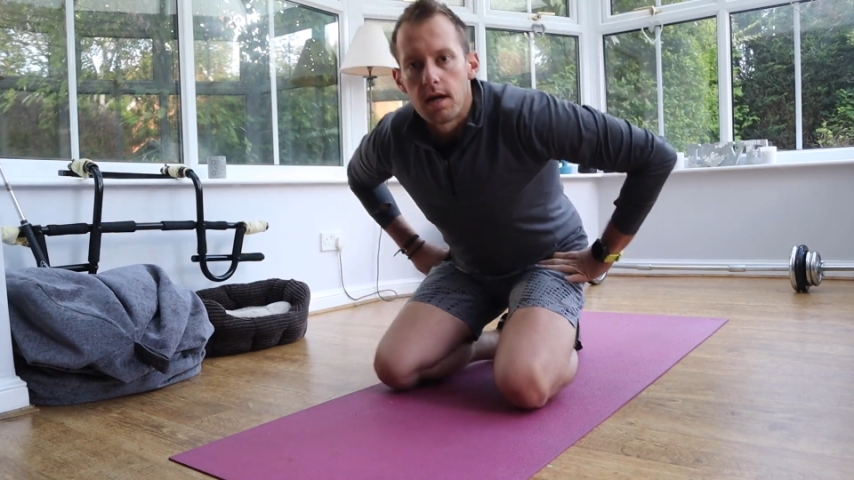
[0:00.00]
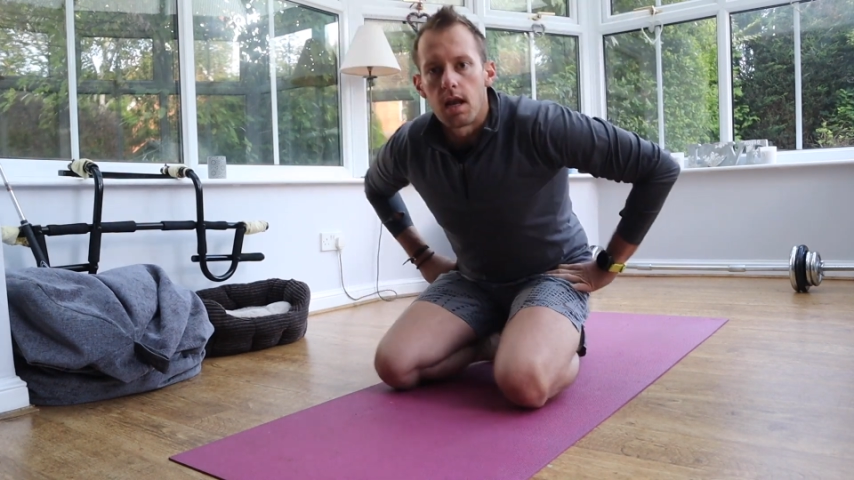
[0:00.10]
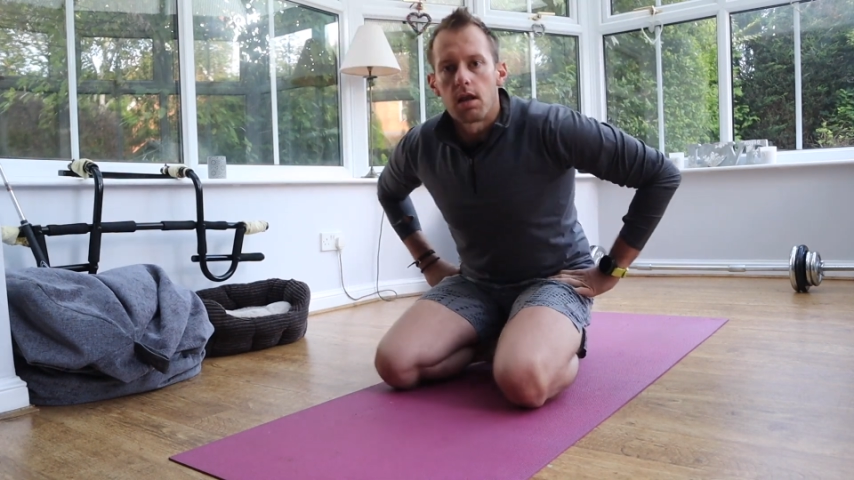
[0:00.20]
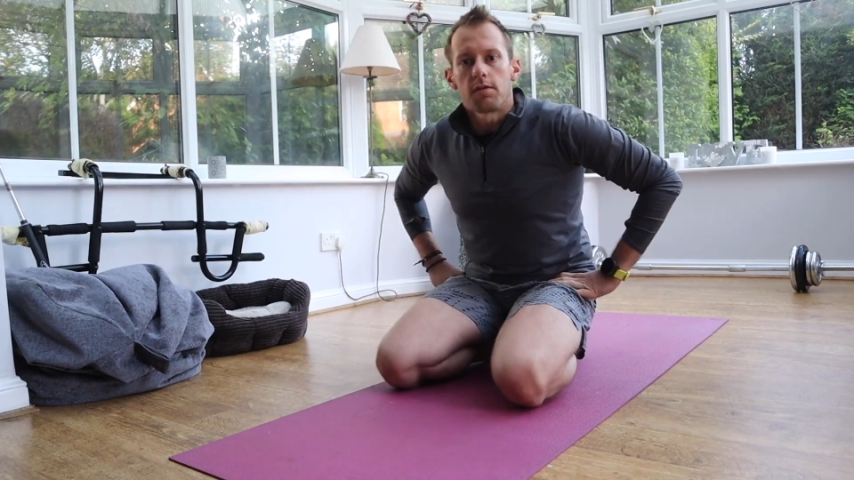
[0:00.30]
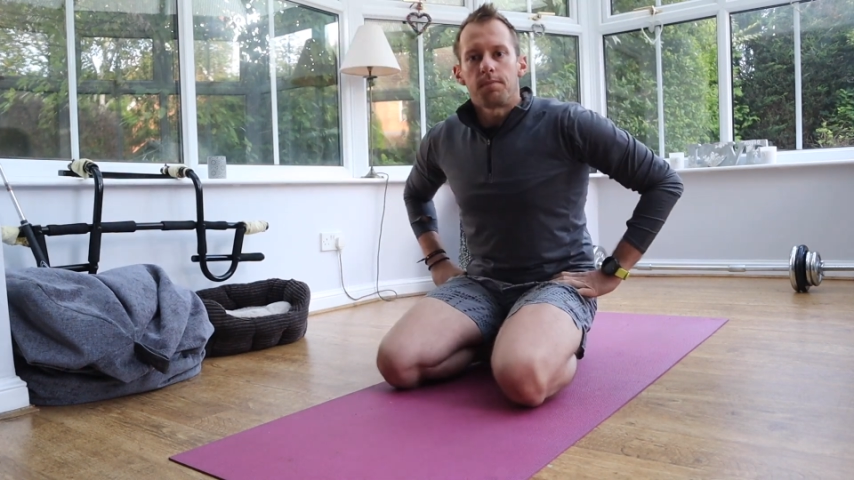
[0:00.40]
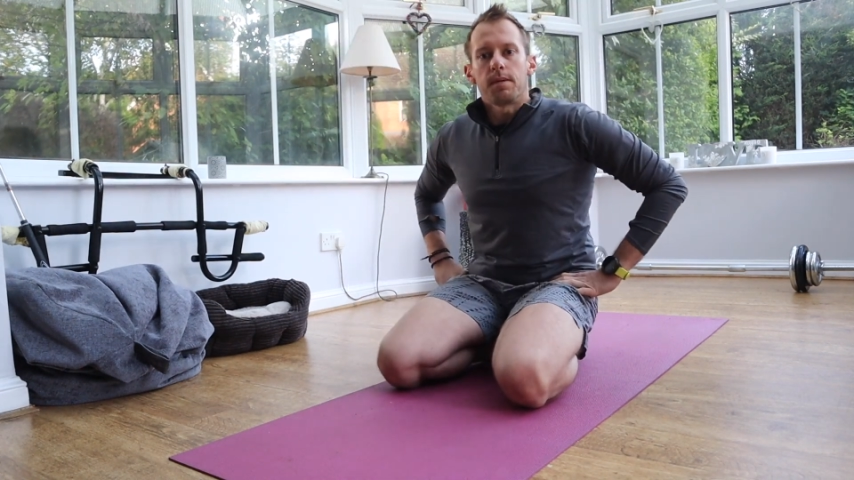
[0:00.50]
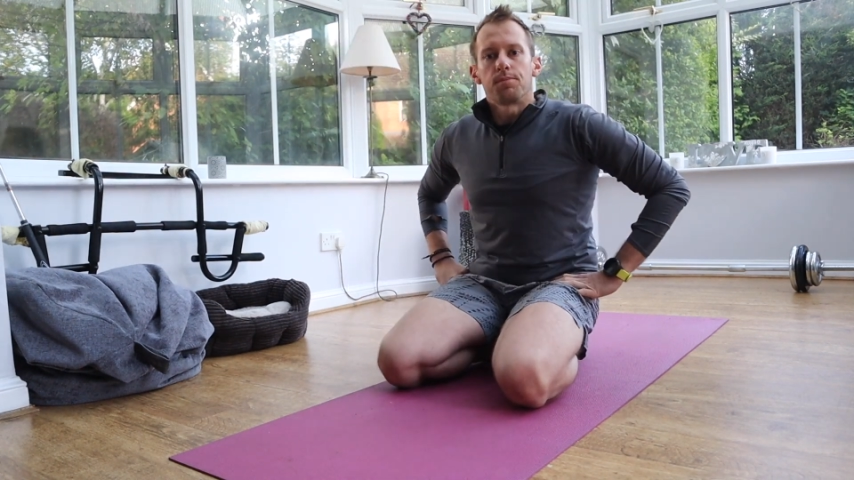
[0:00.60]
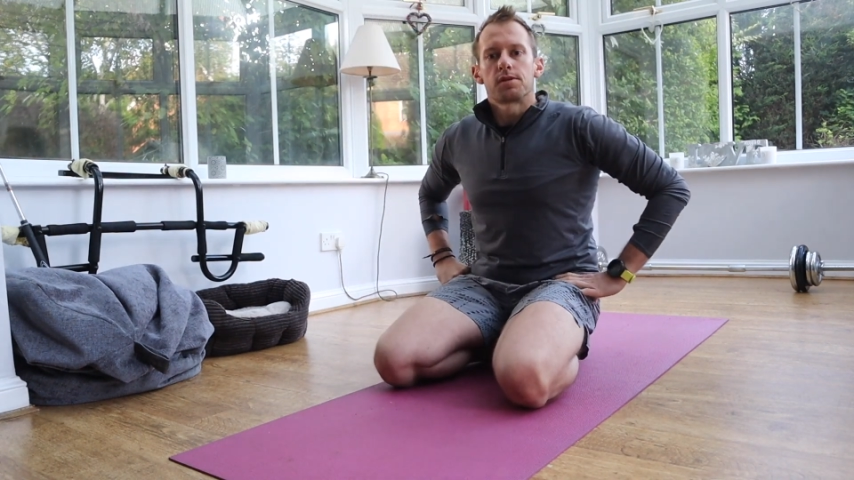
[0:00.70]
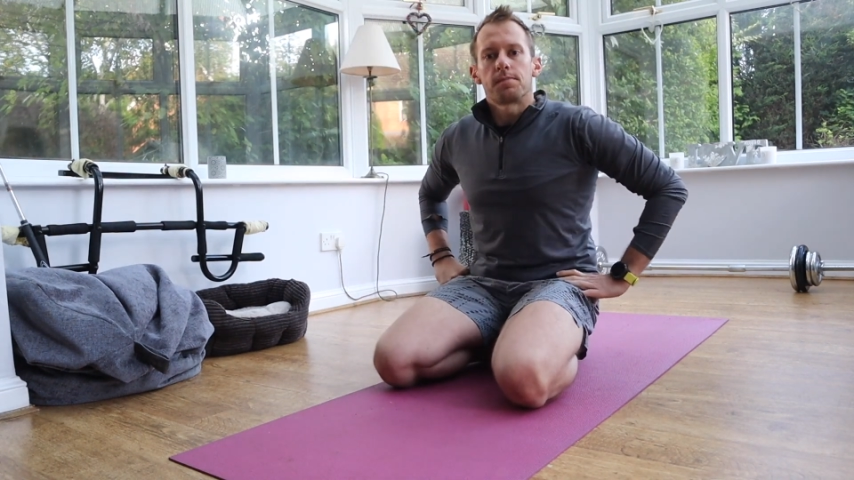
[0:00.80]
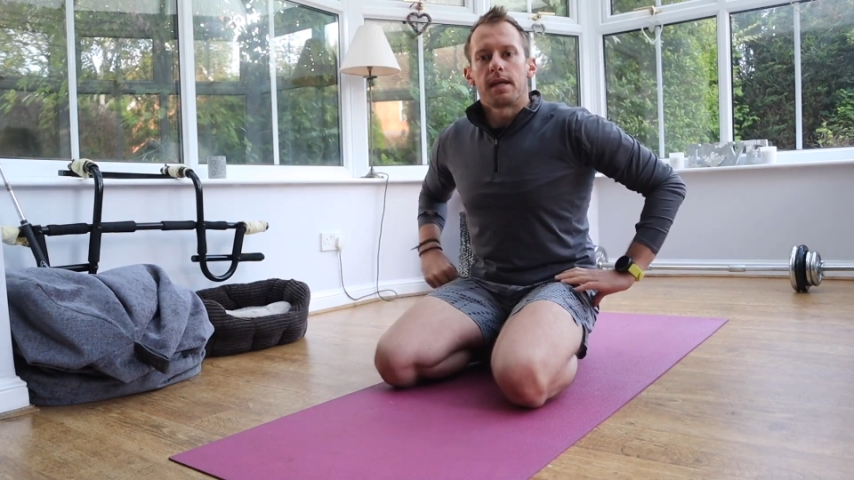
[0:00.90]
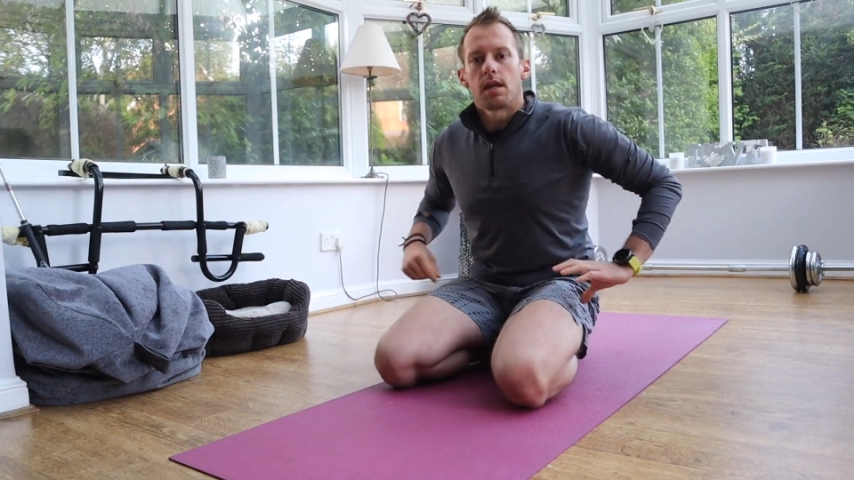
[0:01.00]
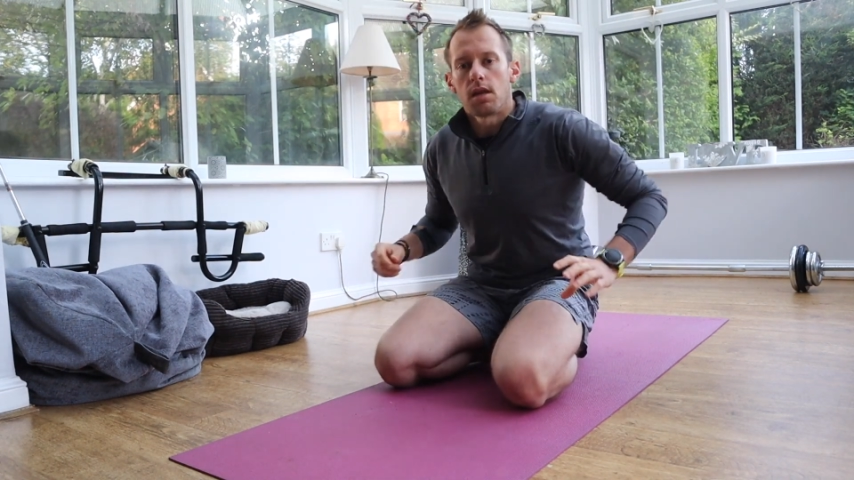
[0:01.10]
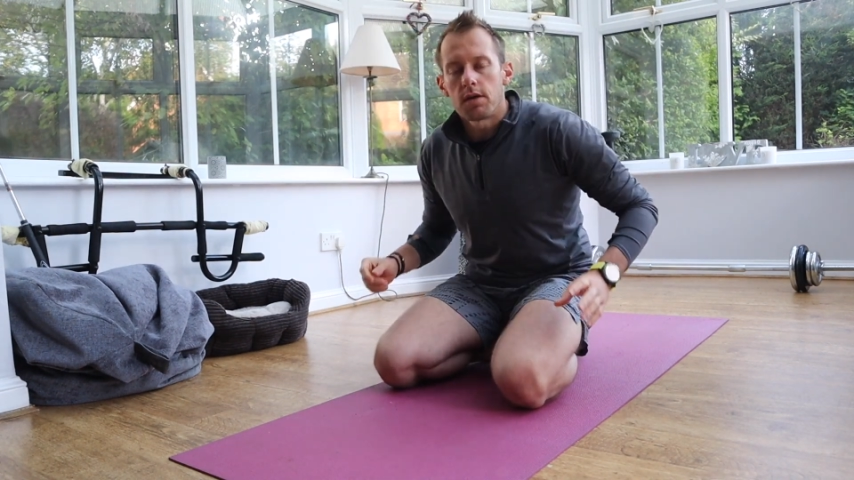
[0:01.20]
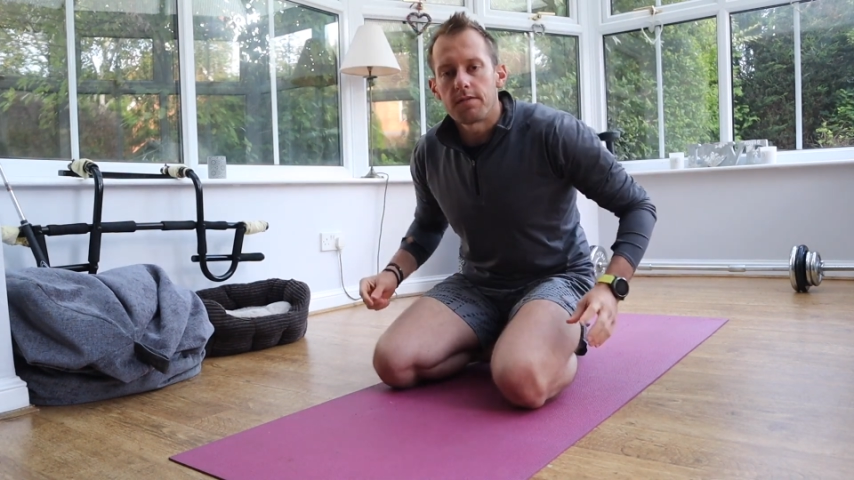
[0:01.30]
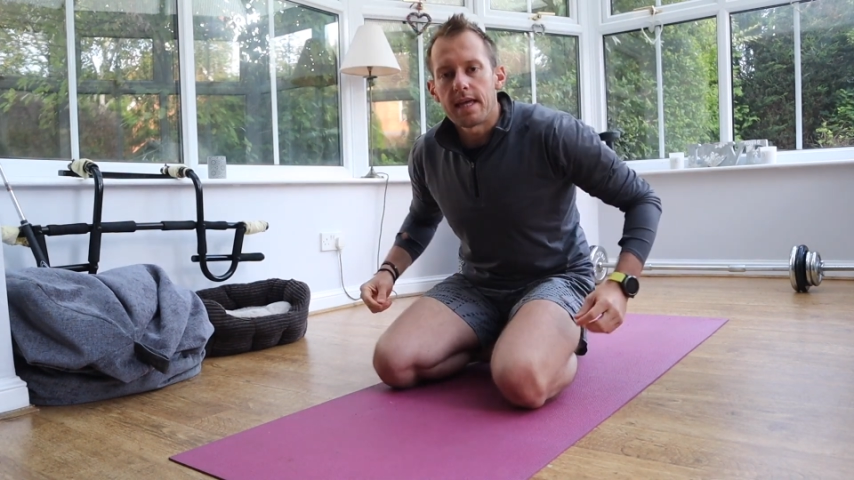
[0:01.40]
A lot of people spend a
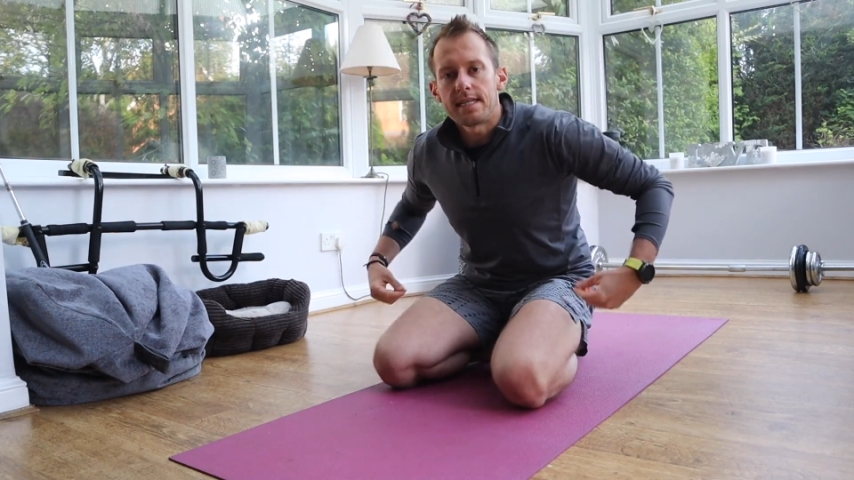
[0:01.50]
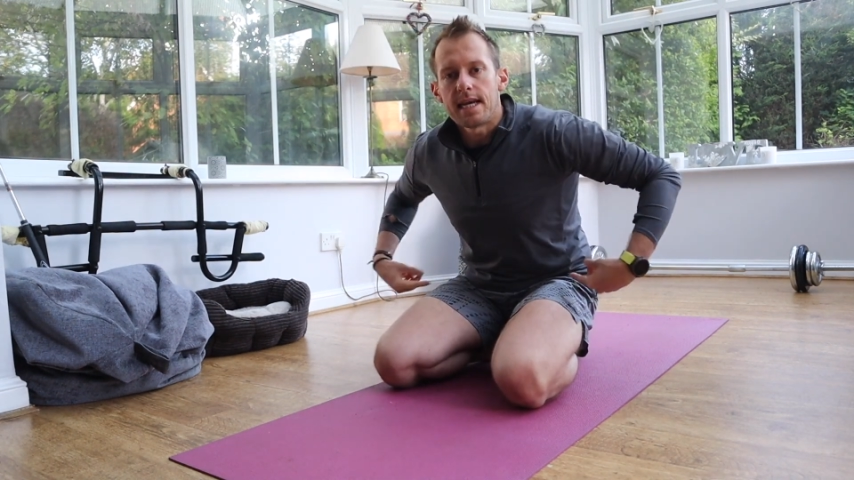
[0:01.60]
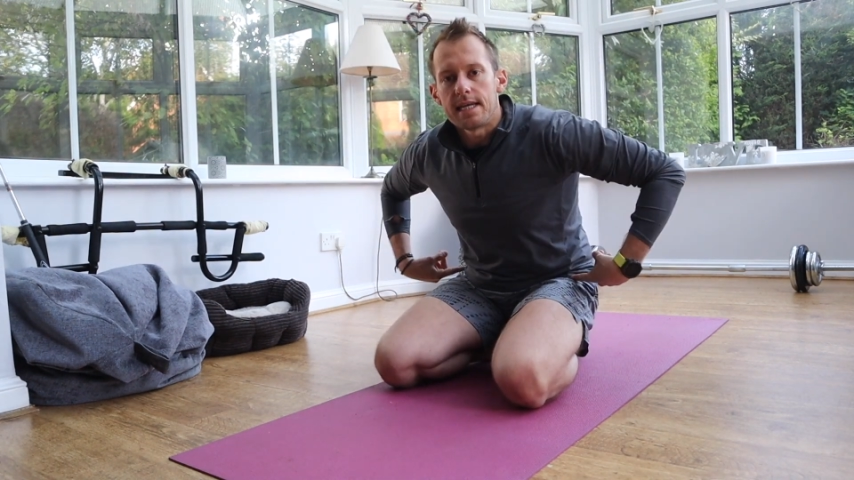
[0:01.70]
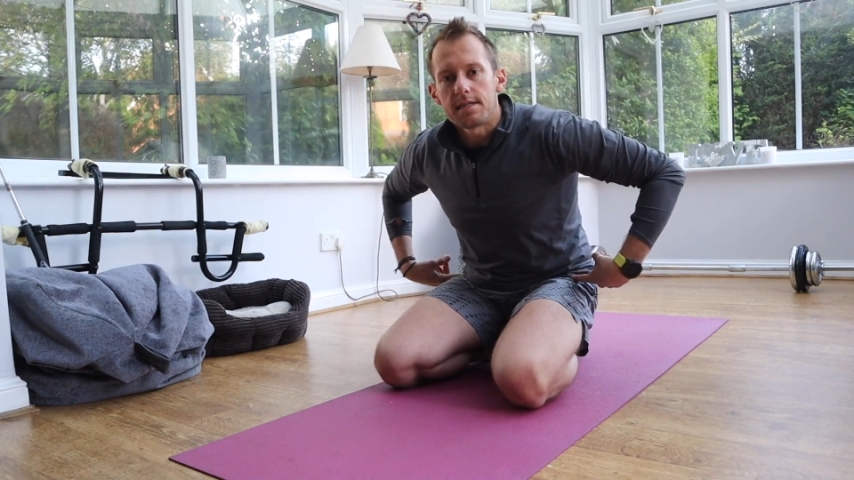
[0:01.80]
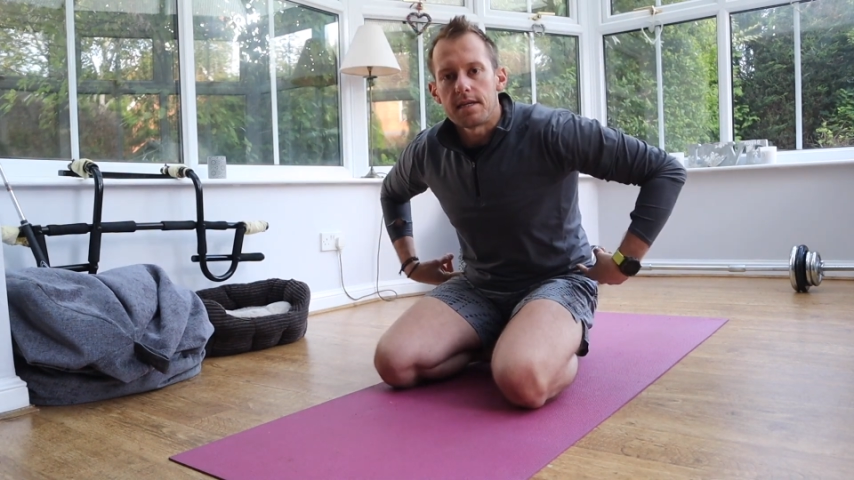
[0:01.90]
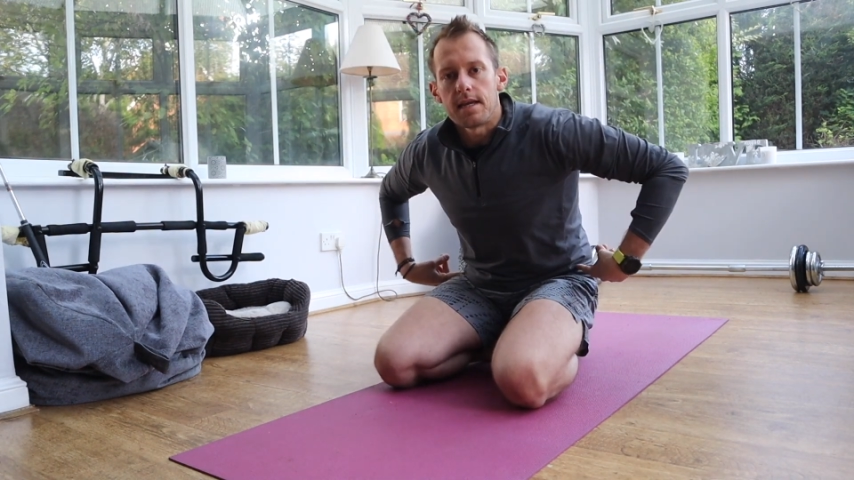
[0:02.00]
lot of their days